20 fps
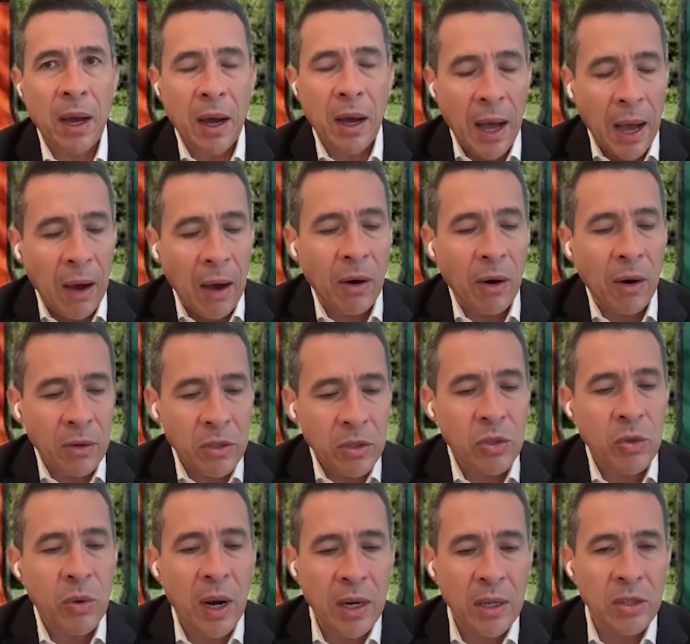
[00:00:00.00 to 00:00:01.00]
our
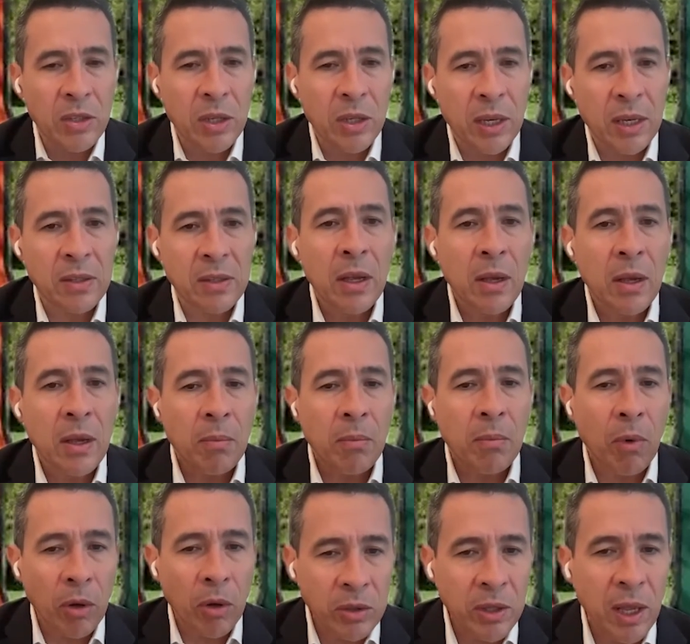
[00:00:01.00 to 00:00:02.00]
strategy is
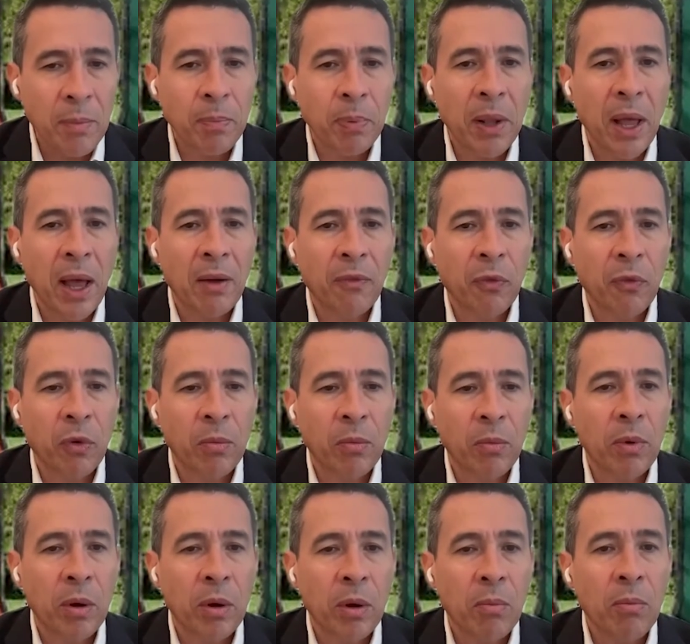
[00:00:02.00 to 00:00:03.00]
multi-platform,
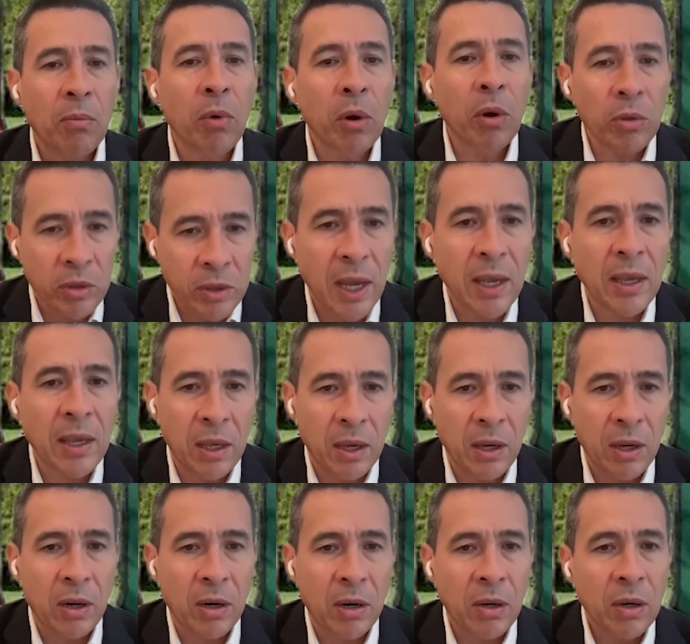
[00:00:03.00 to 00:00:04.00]

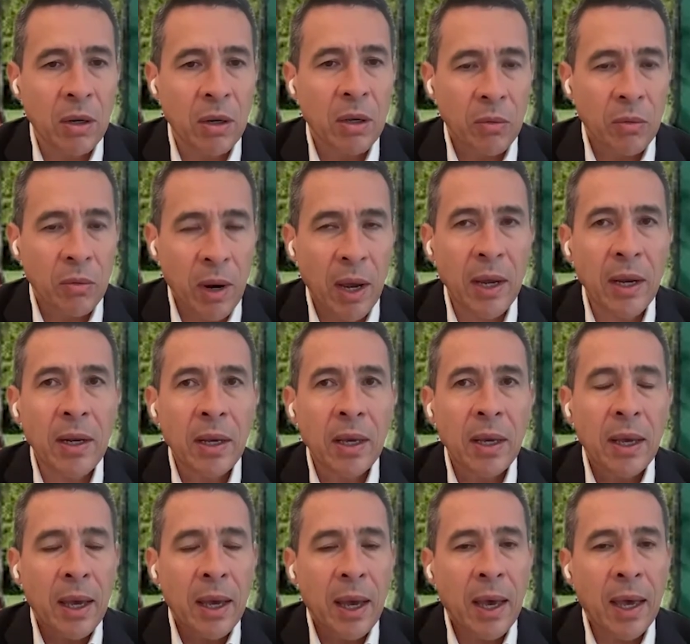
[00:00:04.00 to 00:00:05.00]
multi-year, right?
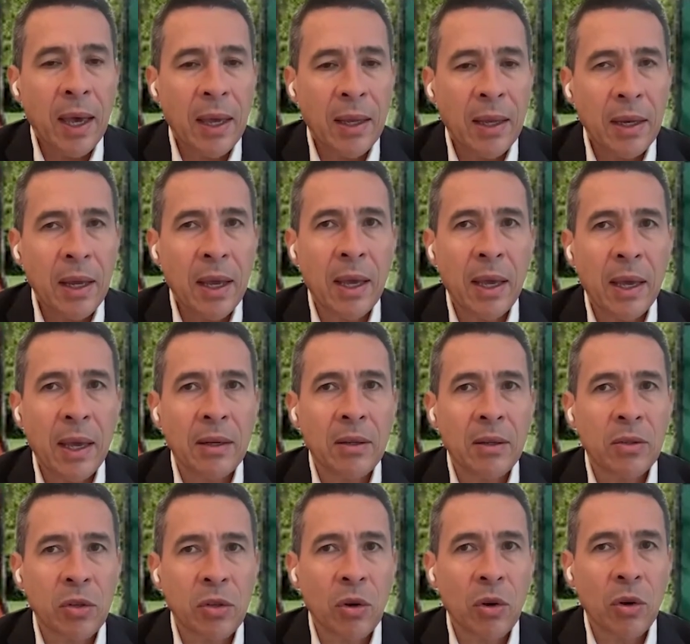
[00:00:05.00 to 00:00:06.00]
And
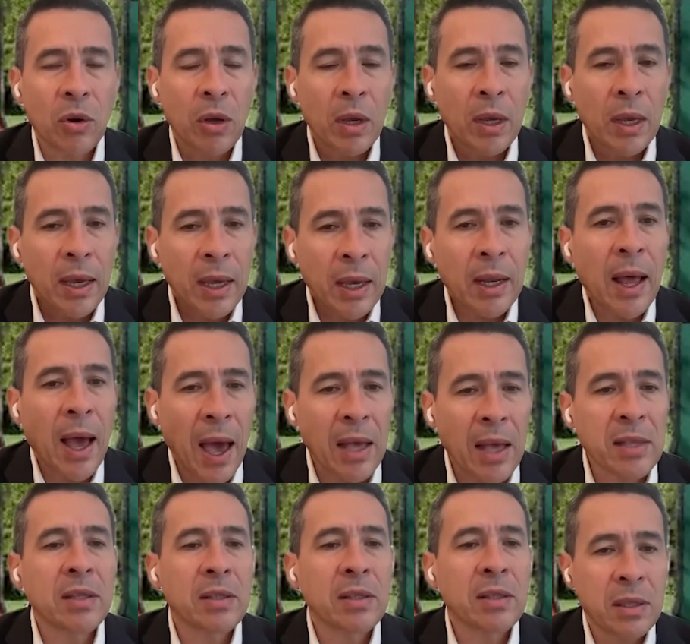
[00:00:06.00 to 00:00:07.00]
so it
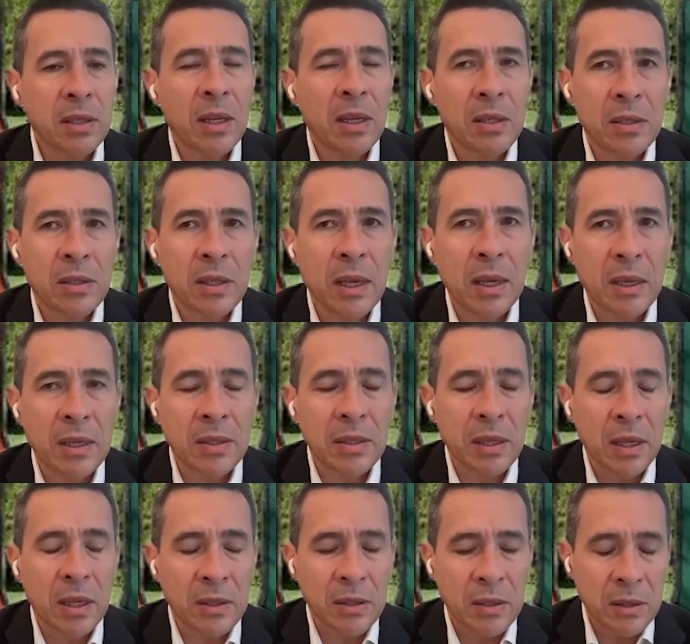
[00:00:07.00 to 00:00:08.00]
has
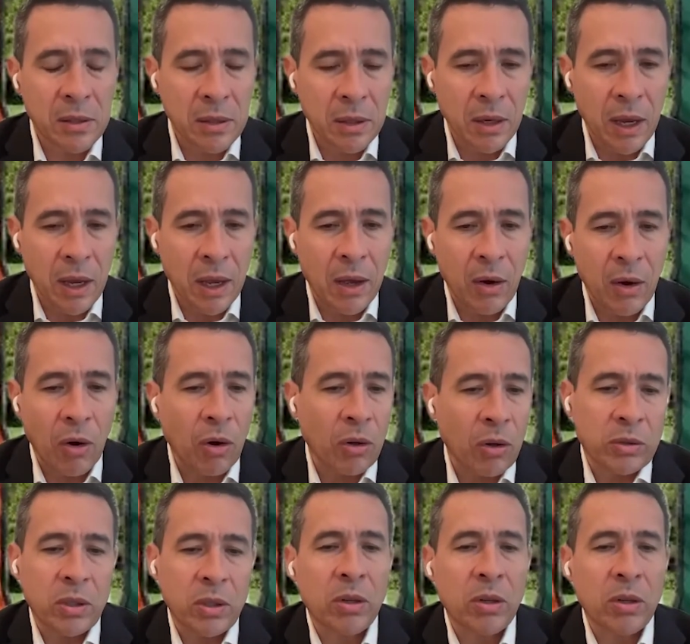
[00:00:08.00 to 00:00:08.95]
its all